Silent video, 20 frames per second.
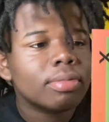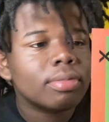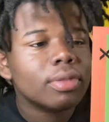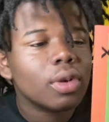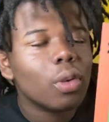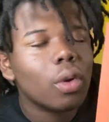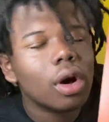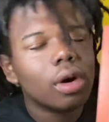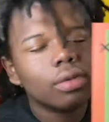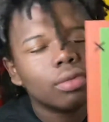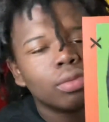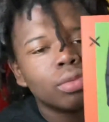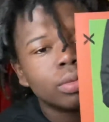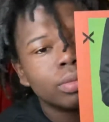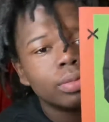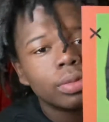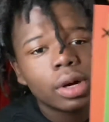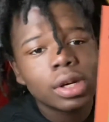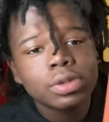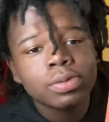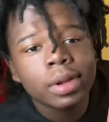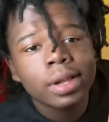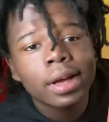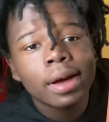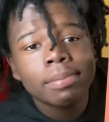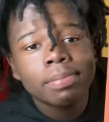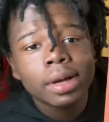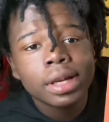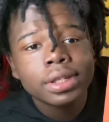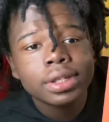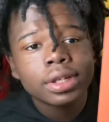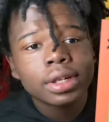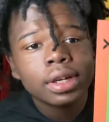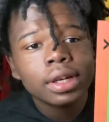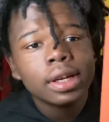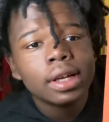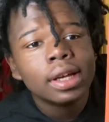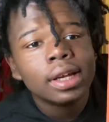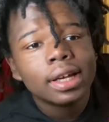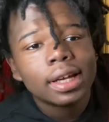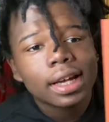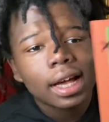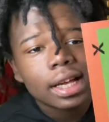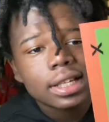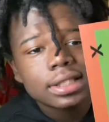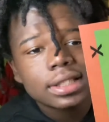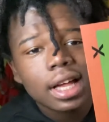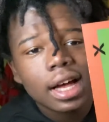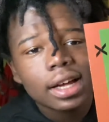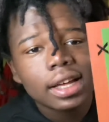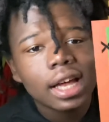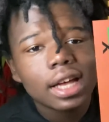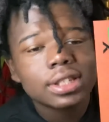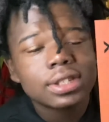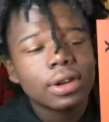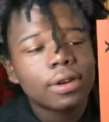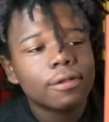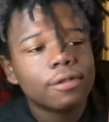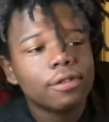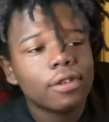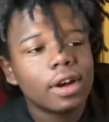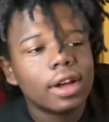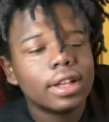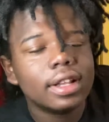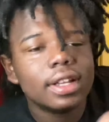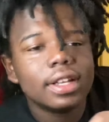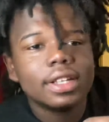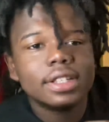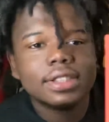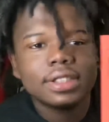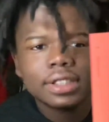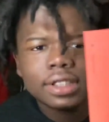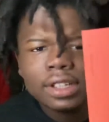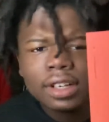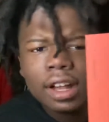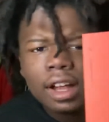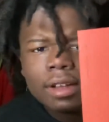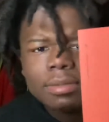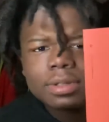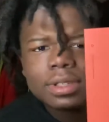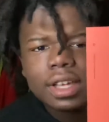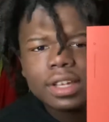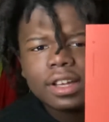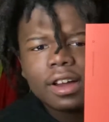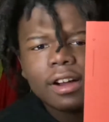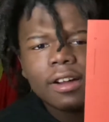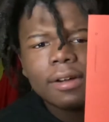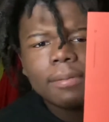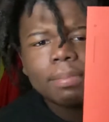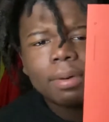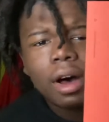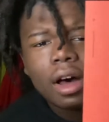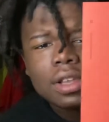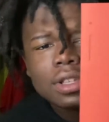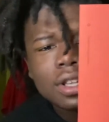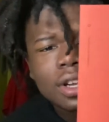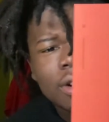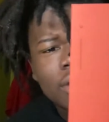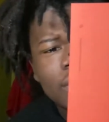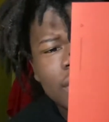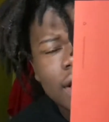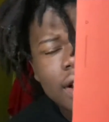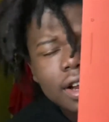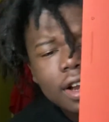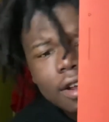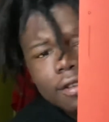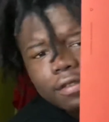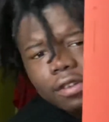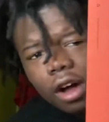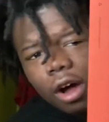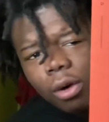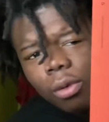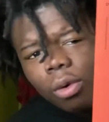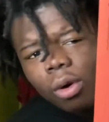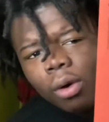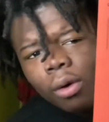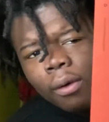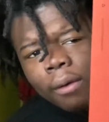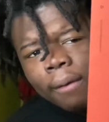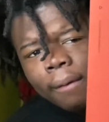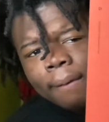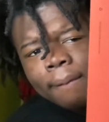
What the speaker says: Well, it's really a picture. Got StockX on the front. And it's, you know what I'm saying? Y'all can pause it and read it if y'all want.